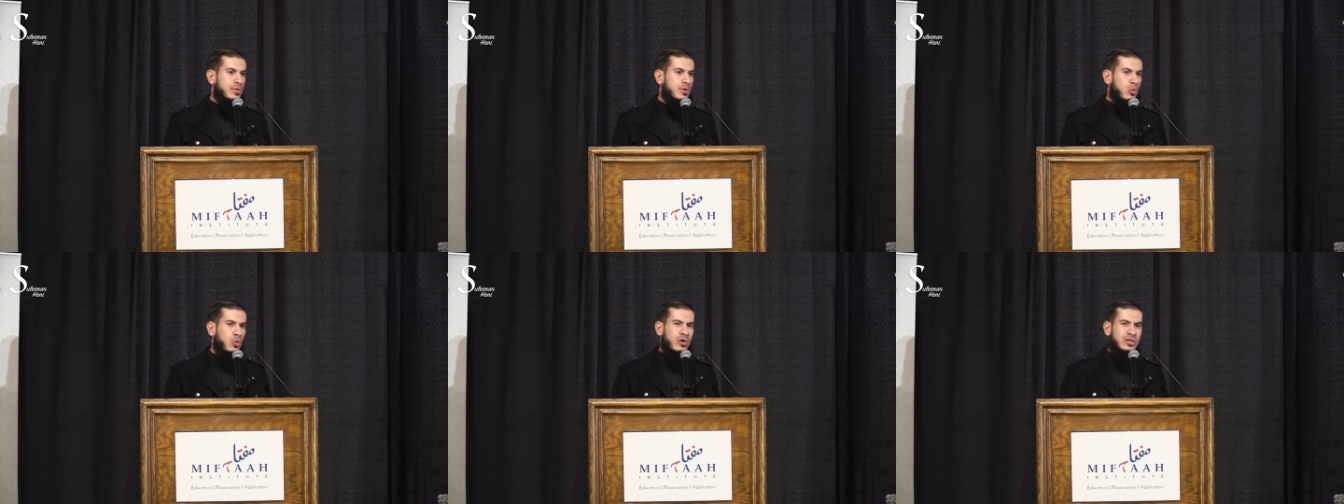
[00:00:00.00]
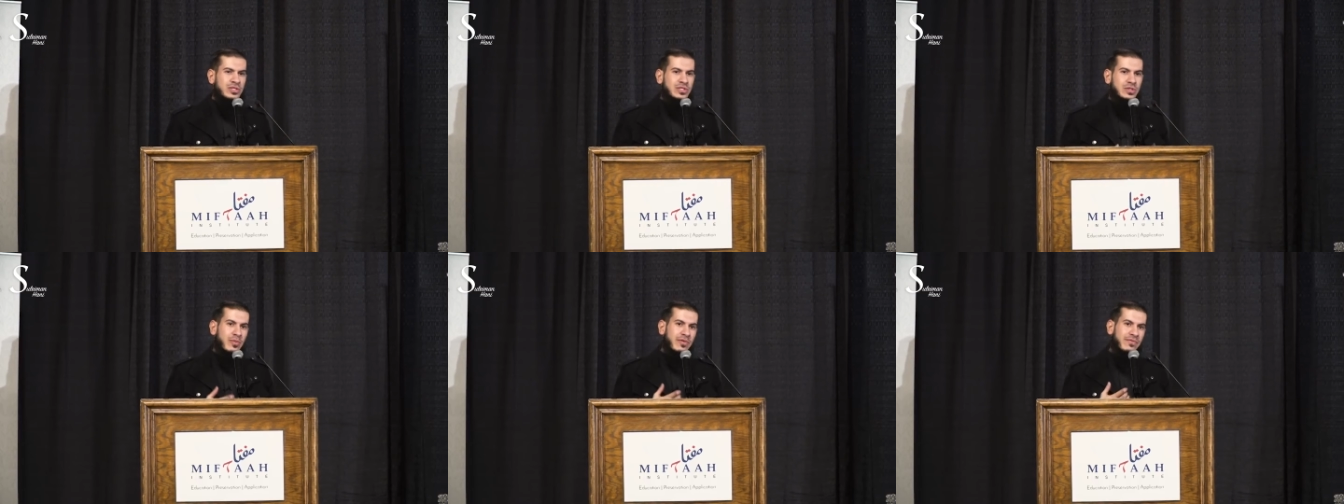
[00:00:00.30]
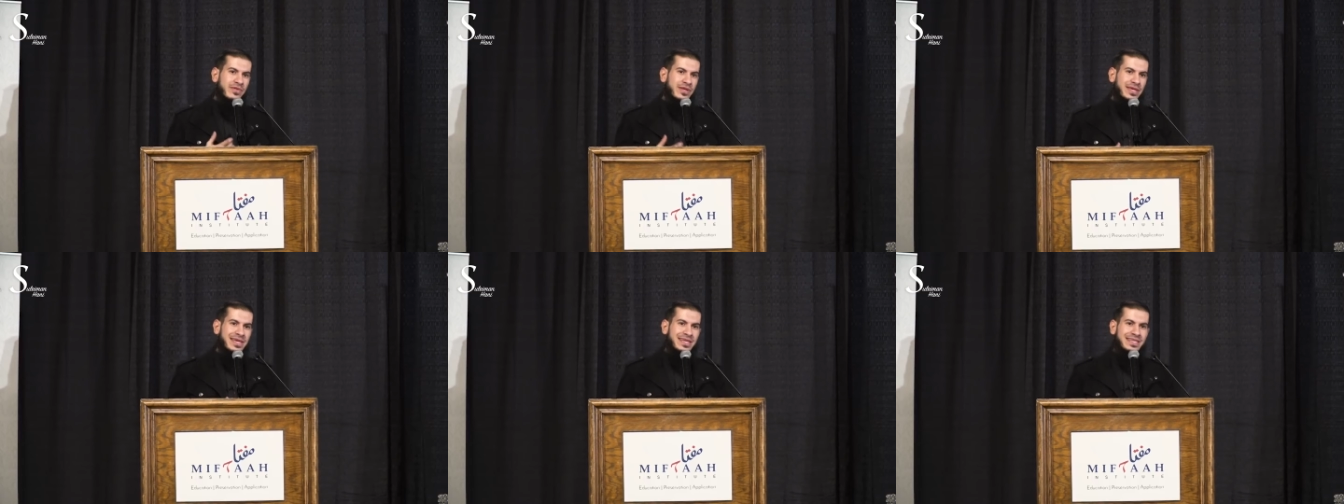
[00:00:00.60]
What are some
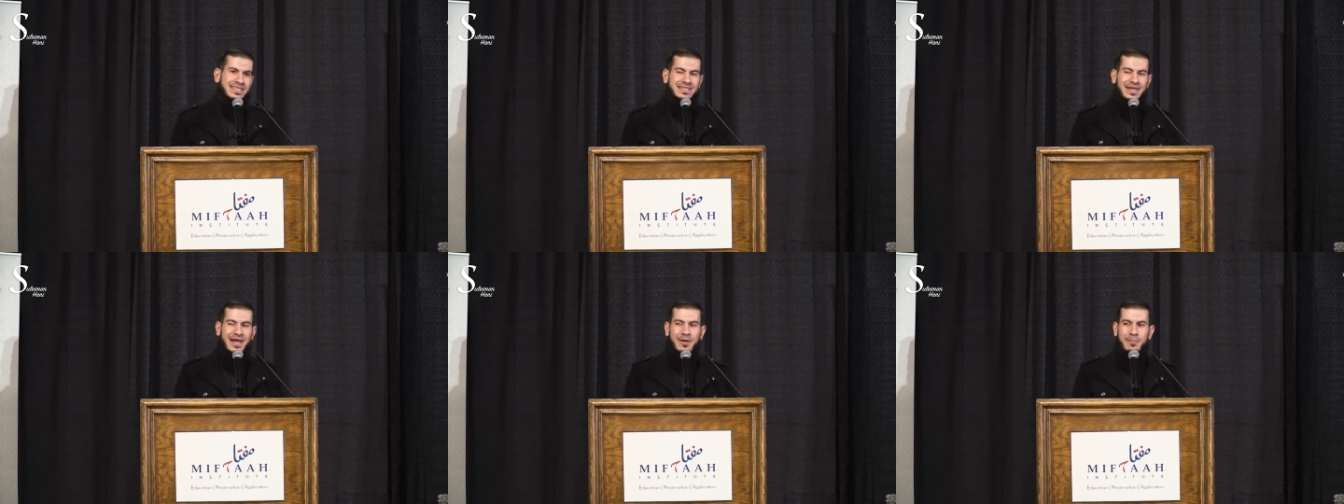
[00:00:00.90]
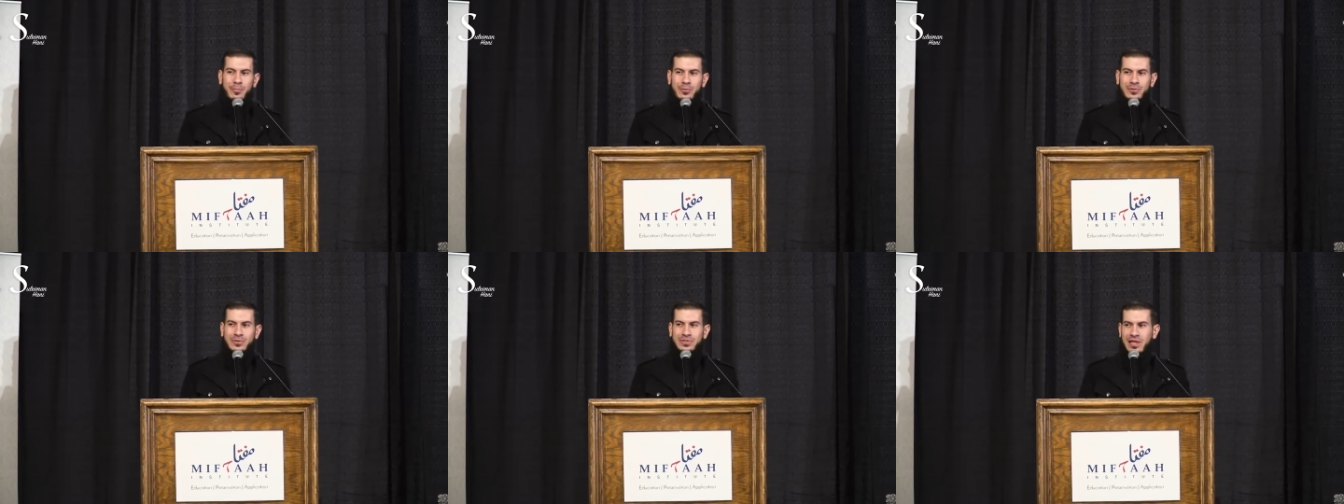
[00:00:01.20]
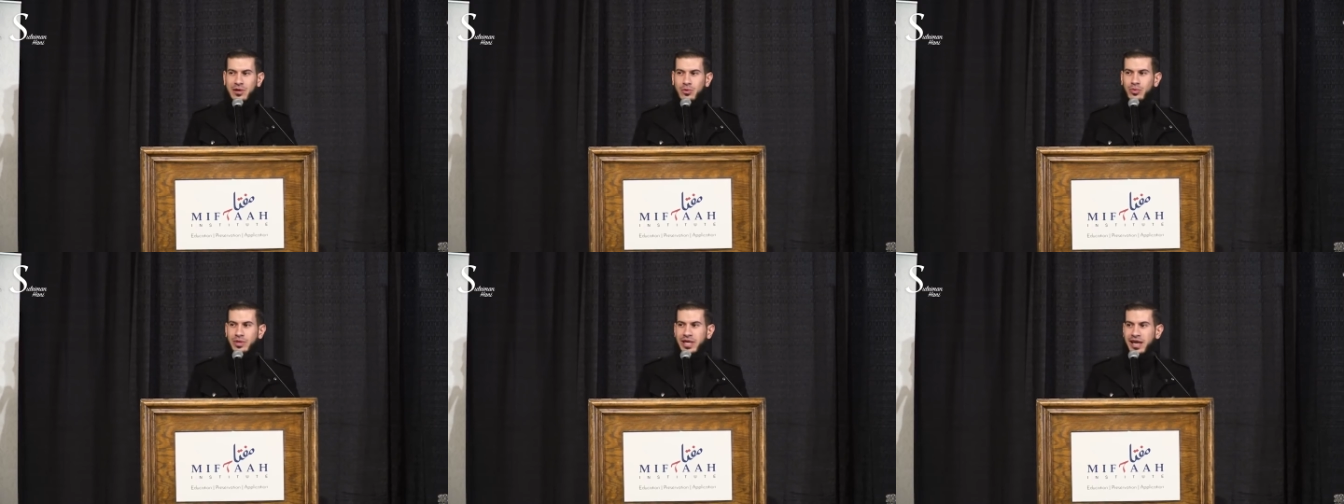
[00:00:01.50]
of the examples
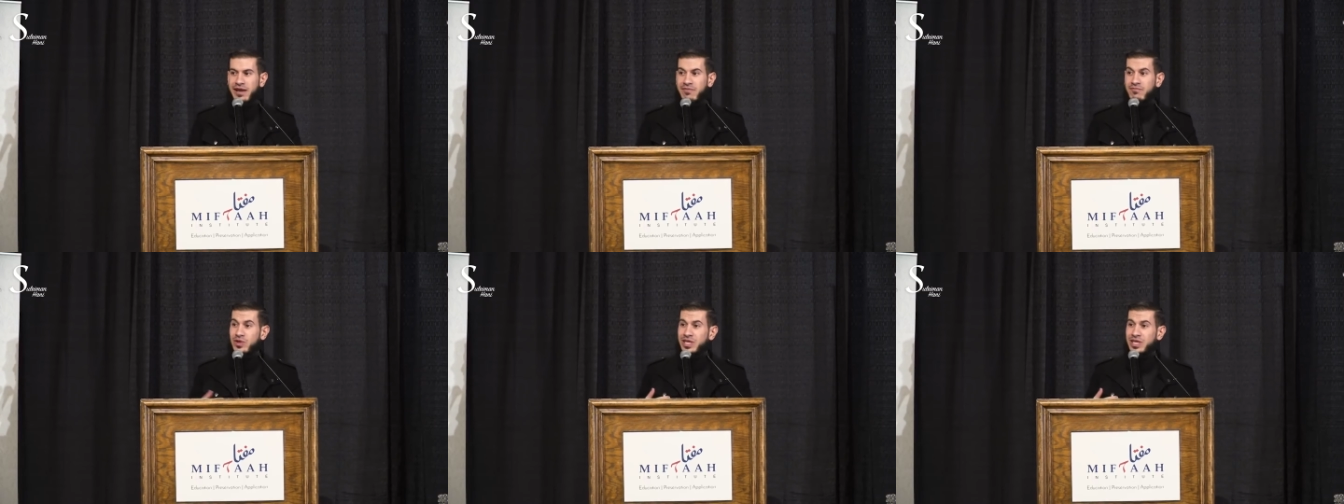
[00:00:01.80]
that we have?